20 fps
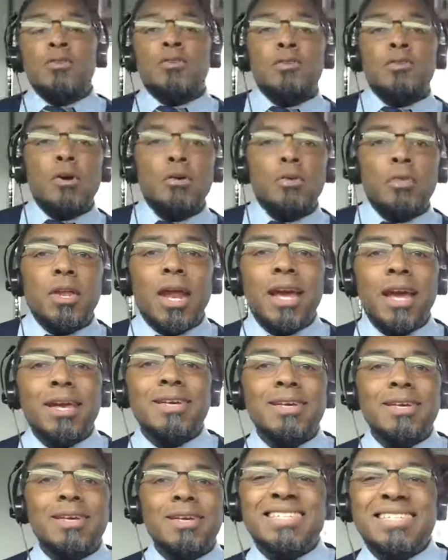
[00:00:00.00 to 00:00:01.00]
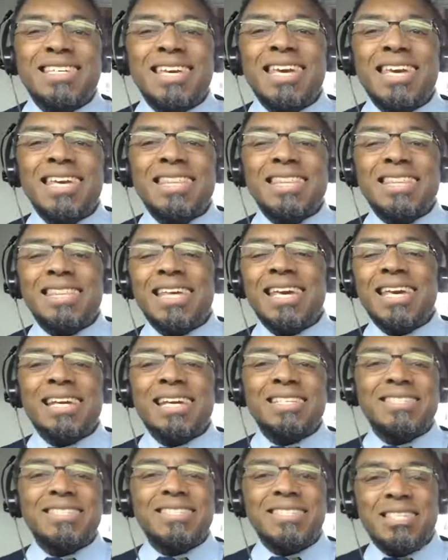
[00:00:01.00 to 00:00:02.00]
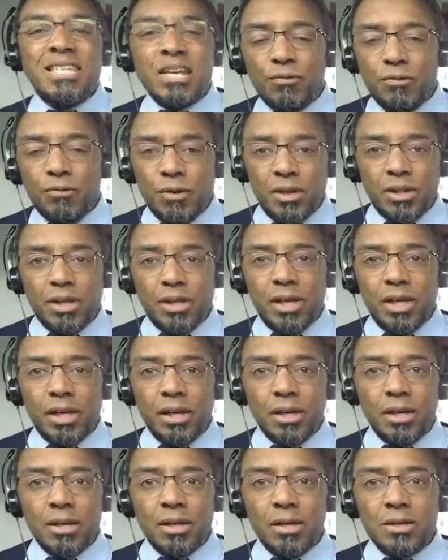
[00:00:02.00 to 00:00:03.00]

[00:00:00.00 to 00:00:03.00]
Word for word: so that I can see things differently.